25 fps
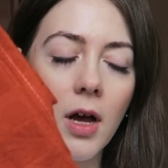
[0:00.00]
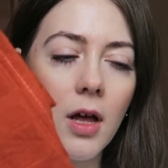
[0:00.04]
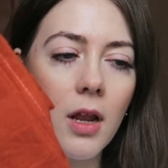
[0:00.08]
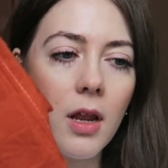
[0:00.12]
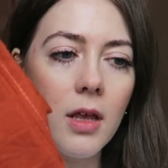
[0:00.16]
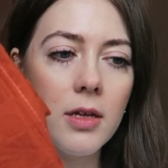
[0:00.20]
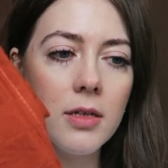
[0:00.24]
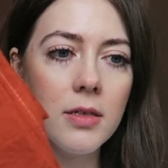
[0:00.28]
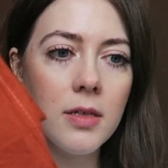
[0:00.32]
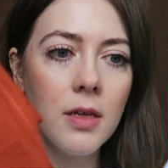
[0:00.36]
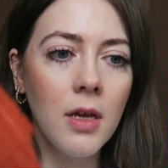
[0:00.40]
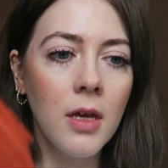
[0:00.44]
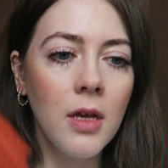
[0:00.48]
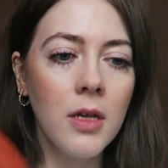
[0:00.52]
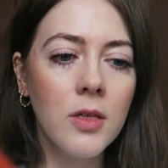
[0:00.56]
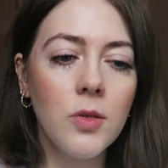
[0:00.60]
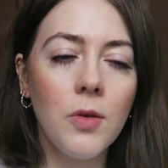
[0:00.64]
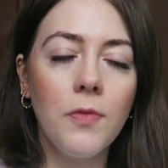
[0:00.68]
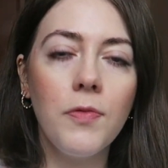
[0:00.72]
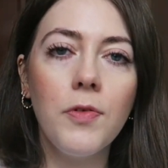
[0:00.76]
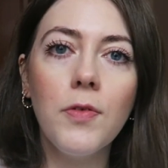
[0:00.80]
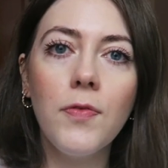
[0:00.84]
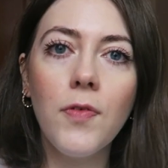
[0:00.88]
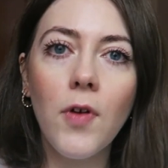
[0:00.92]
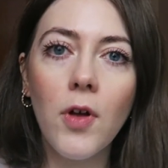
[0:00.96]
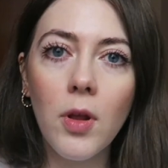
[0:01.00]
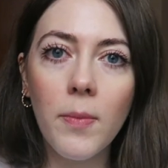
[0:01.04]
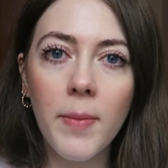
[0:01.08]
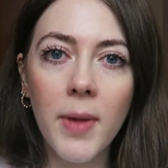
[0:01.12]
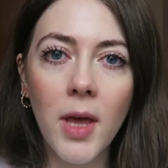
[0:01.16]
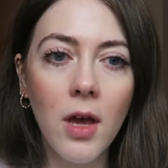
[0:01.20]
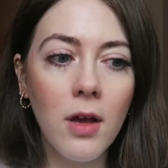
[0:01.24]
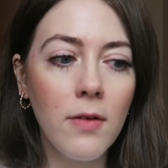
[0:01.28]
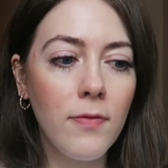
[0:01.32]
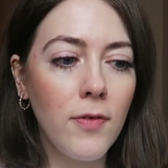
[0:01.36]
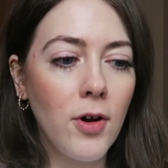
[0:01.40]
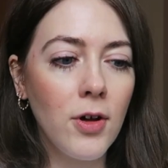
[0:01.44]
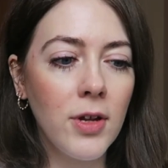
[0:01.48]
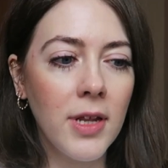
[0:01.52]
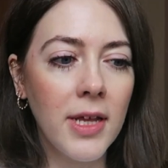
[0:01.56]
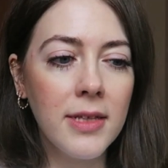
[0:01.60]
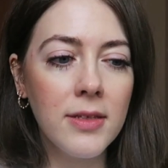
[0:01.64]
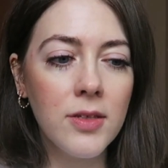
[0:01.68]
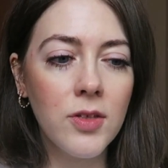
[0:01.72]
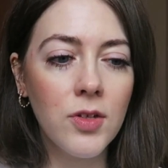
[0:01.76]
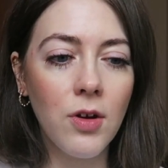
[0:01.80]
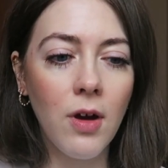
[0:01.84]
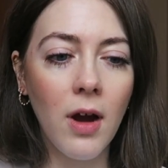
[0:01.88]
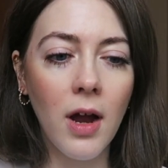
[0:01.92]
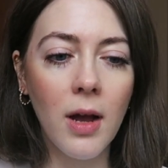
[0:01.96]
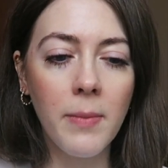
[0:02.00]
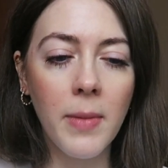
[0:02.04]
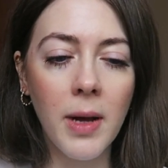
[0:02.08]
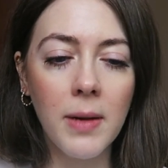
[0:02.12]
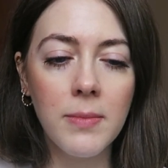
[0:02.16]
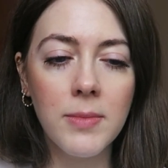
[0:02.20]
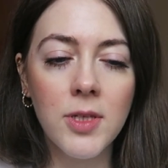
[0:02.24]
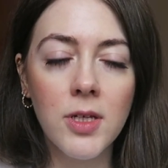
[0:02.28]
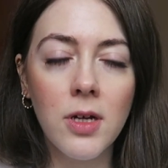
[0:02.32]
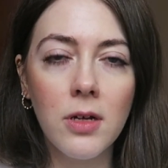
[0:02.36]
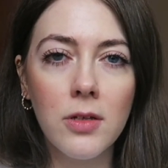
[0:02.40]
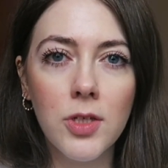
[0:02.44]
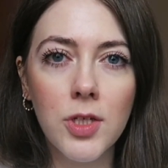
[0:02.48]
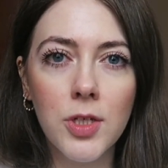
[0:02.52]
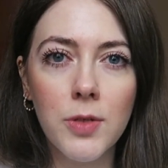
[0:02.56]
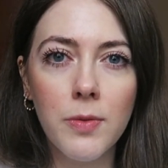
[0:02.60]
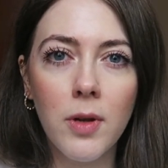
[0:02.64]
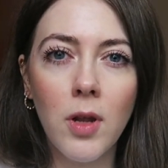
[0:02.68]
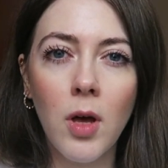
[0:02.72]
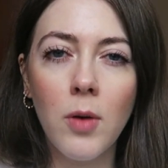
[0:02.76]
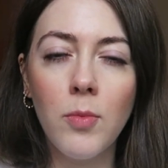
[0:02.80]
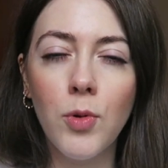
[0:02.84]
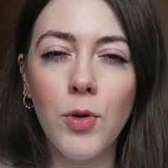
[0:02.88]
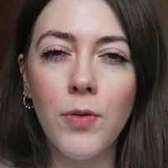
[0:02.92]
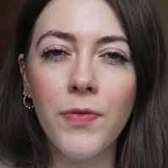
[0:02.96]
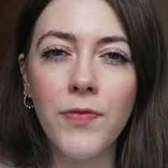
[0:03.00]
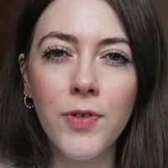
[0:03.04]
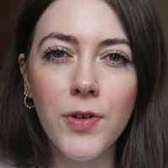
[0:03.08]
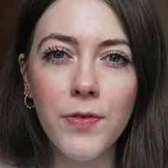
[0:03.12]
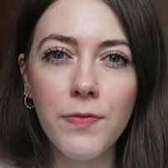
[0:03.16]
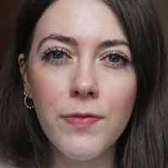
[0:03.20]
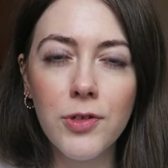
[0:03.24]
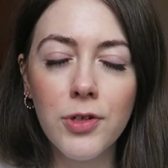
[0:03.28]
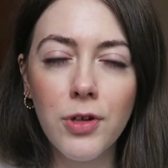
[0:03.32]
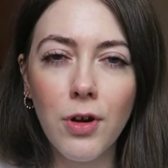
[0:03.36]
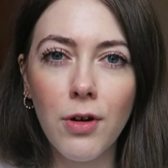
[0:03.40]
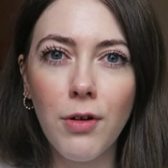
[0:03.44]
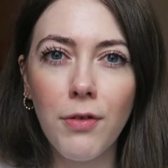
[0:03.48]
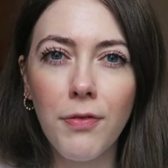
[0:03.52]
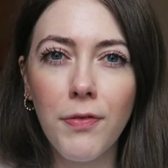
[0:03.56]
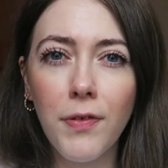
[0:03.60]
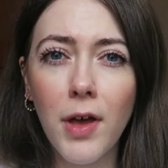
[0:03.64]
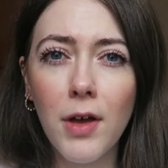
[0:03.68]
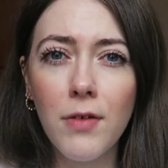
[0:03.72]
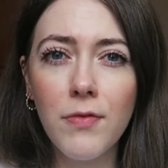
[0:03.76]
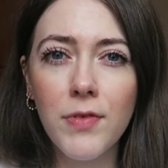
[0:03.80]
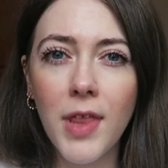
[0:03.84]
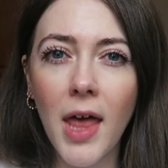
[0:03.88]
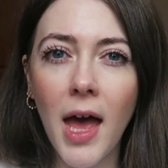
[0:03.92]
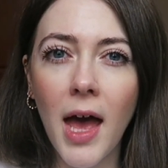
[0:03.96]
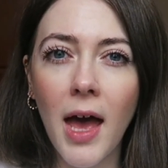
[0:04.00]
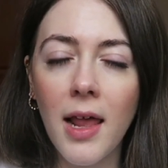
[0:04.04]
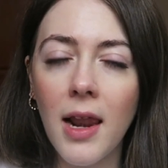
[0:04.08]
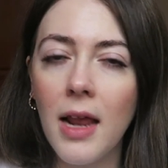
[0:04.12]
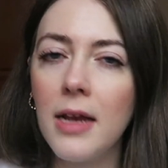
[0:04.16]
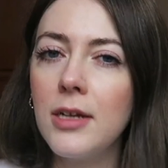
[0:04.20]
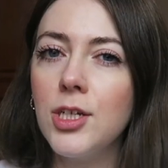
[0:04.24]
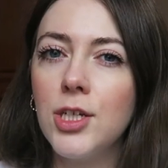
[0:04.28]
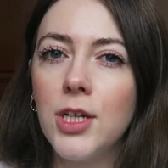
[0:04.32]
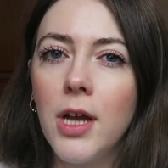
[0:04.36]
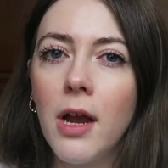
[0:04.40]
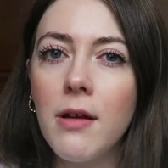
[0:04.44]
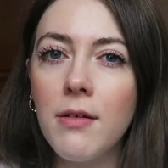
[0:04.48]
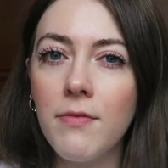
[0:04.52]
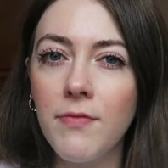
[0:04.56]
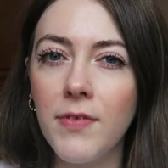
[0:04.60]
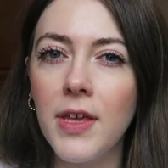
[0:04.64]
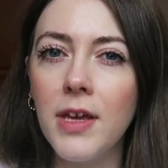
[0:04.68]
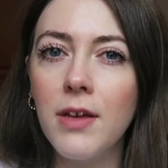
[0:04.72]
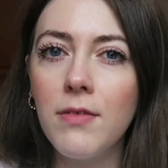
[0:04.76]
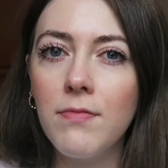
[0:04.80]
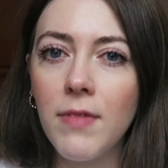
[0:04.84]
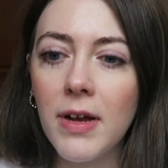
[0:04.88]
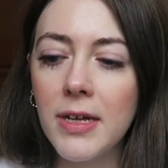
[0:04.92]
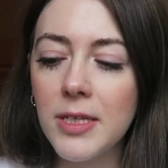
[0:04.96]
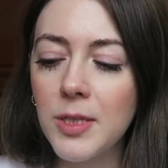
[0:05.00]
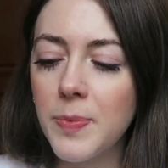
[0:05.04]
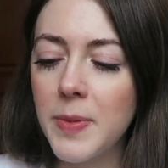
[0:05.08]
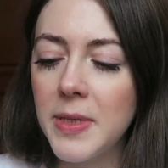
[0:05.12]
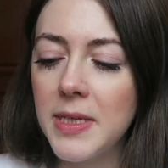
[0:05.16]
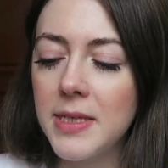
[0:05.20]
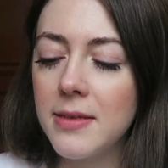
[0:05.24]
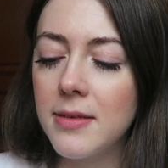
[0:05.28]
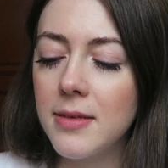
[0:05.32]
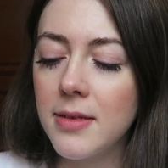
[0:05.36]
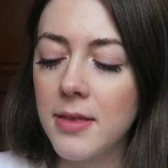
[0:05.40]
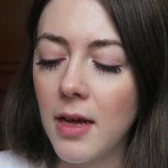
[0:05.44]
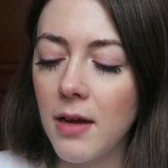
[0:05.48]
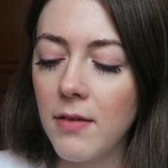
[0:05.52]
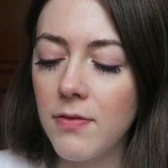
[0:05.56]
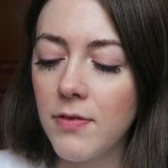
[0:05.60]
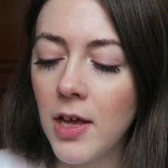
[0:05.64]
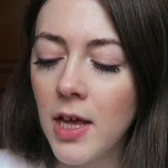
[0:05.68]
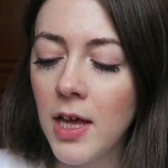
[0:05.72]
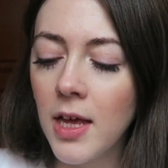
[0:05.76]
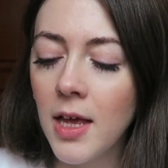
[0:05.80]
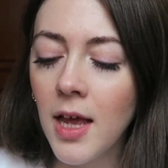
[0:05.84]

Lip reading: colours. So if you follow me over on Instagram, I'm starting to do a lot more food photography over there, like sharing vegan recipes and stuff,